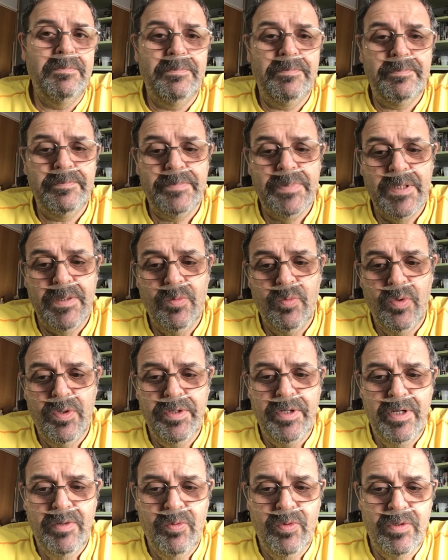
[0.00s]
But one
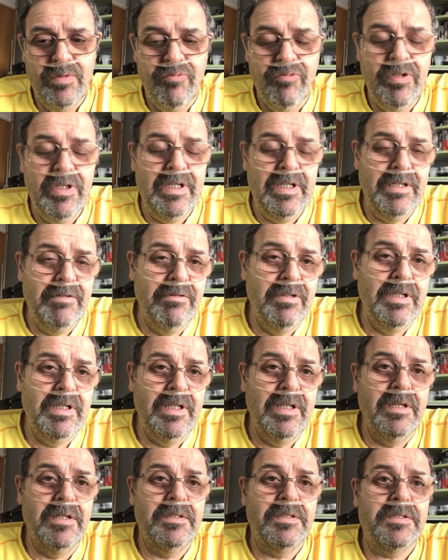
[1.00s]
I would really, really
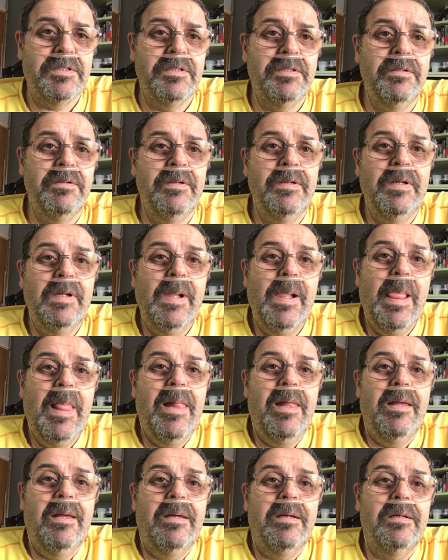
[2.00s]
like to
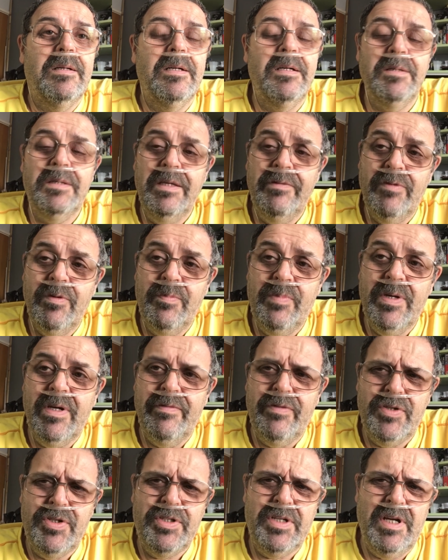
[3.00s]
give a bit of
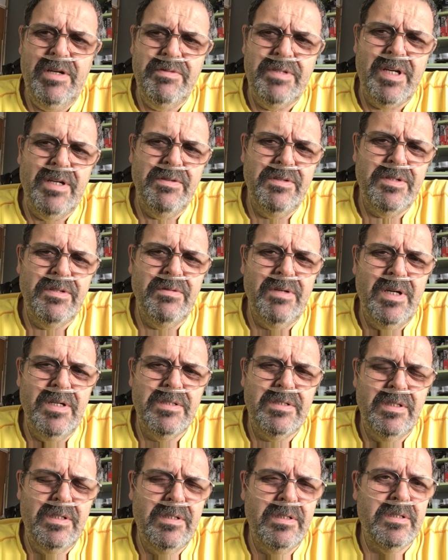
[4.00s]
a shout out to,
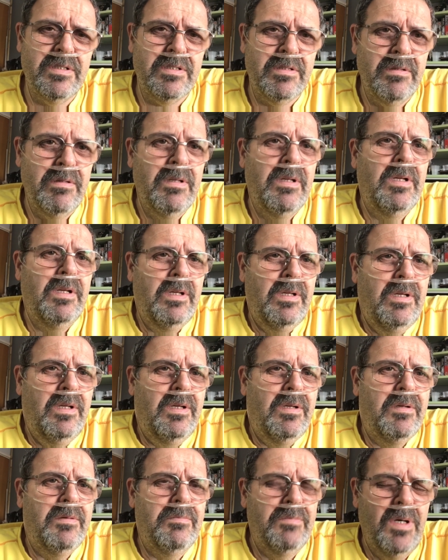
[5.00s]
actually, because
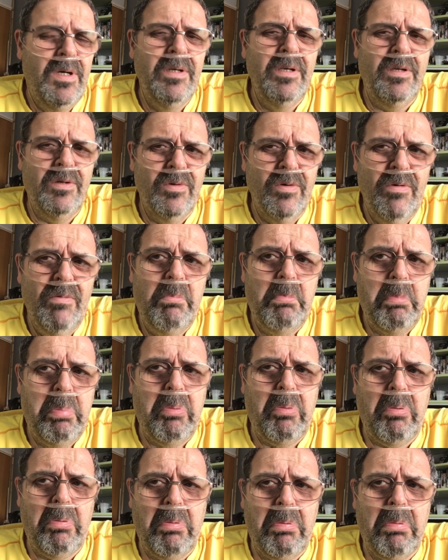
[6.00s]
Michael,
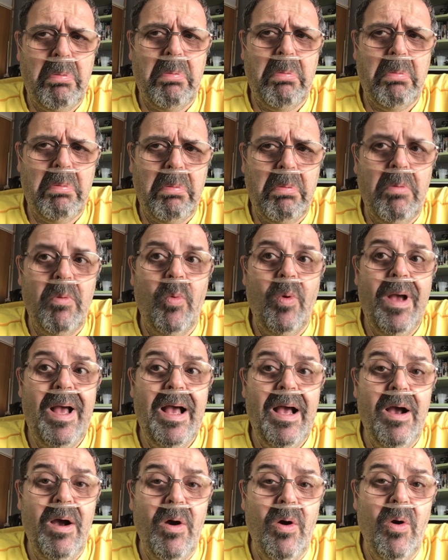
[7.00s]

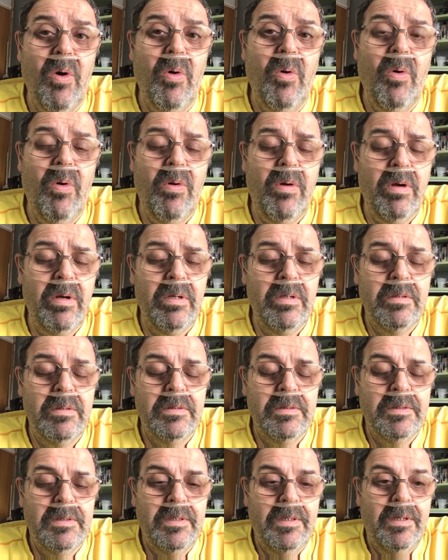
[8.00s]
wow,
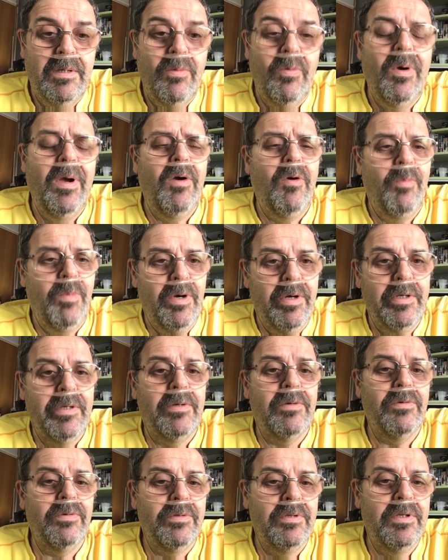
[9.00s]

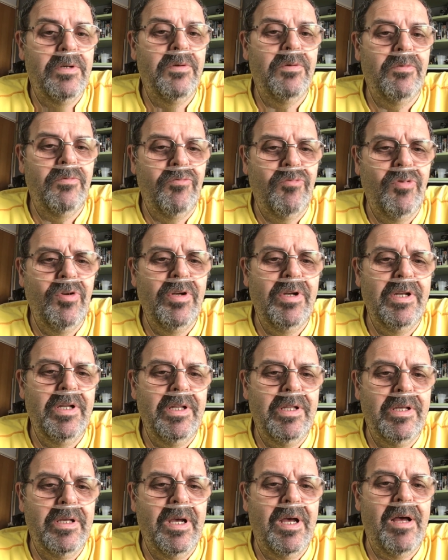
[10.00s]
Michael, you
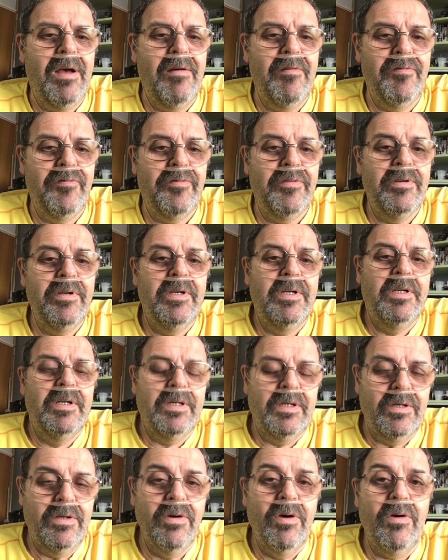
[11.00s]
really have
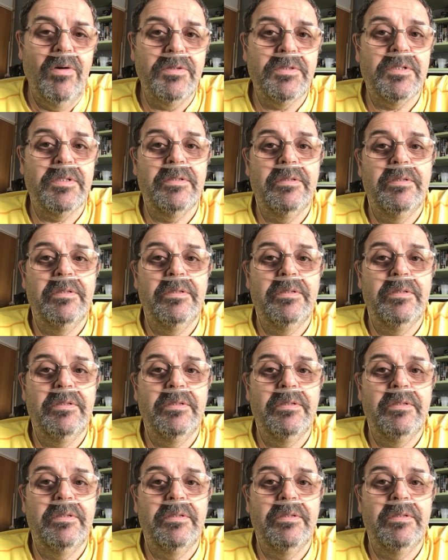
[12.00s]
got